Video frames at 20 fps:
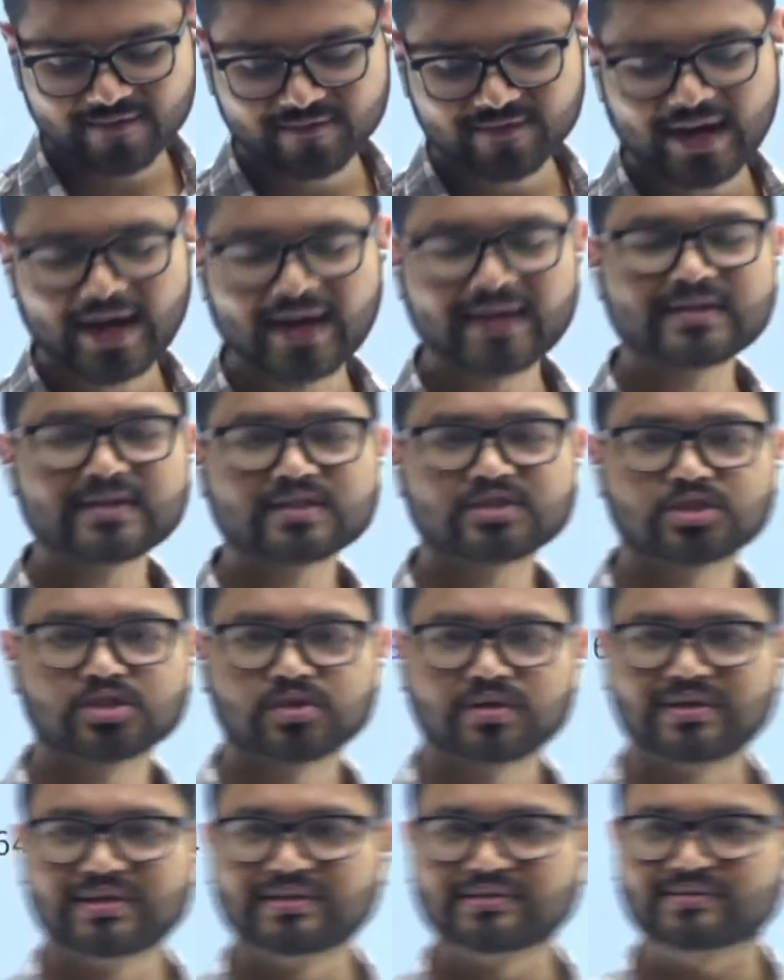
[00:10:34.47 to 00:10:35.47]
have
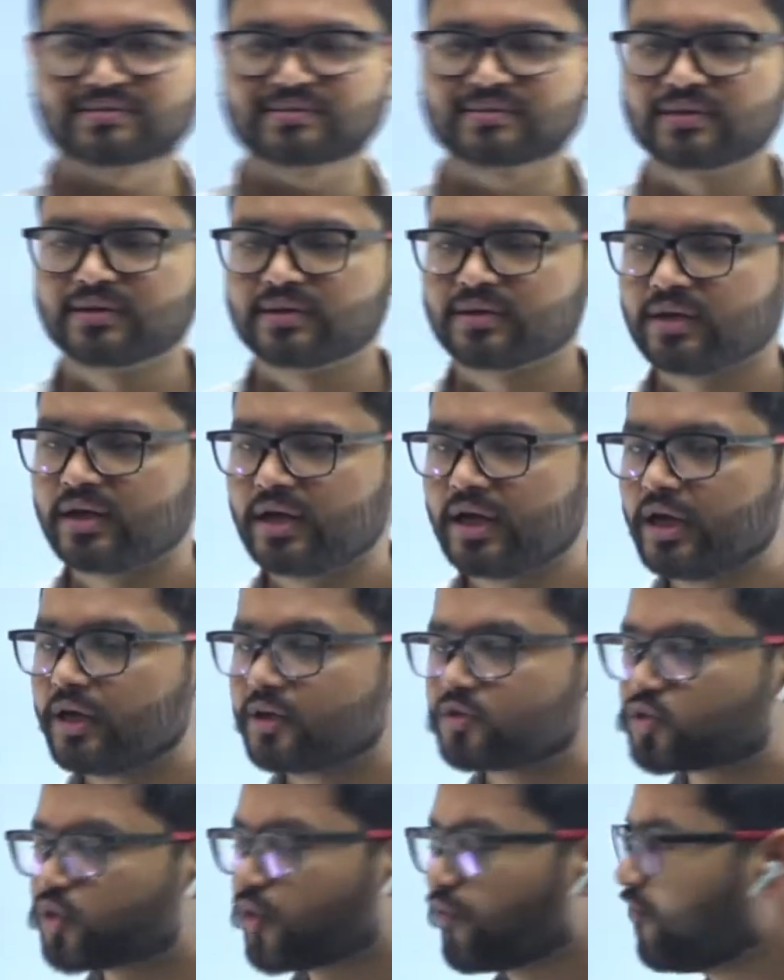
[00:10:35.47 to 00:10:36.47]
understood this
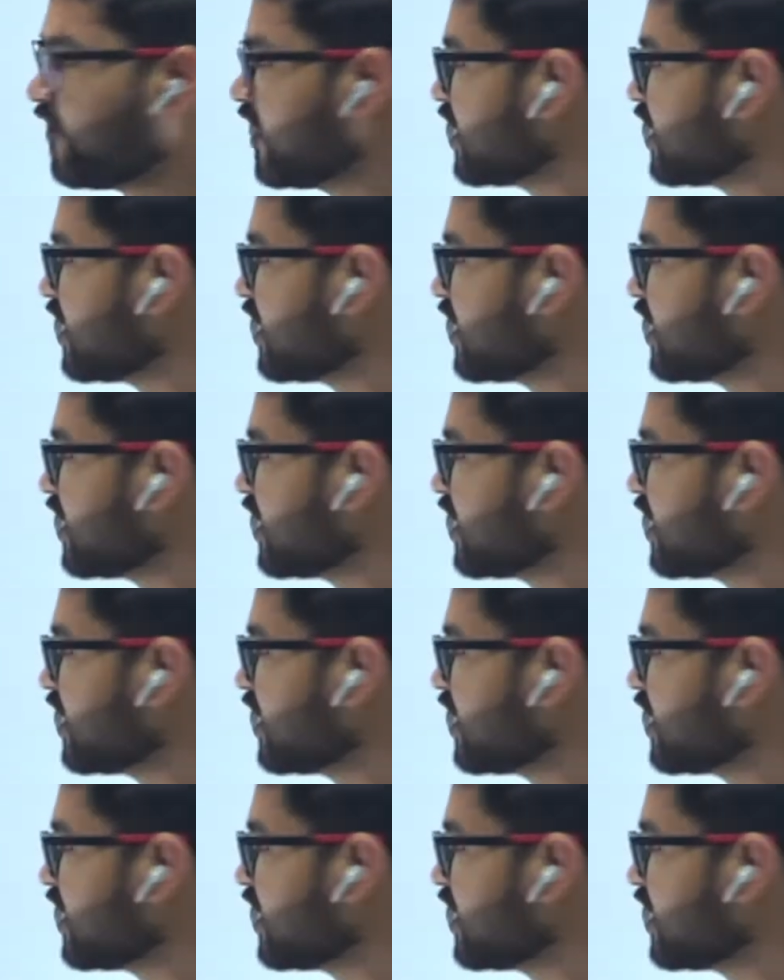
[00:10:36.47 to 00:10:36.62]
so